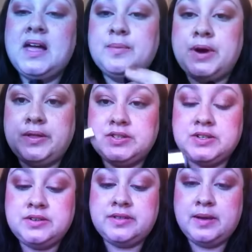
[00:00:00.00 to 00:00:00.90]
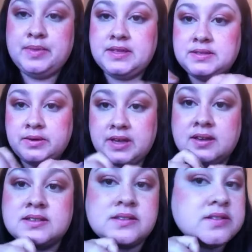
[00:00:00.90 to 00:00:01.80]
I probably shouldn't do that. That's okay,
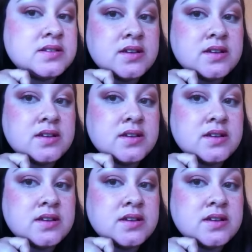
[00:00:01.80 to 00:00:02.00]
because it looks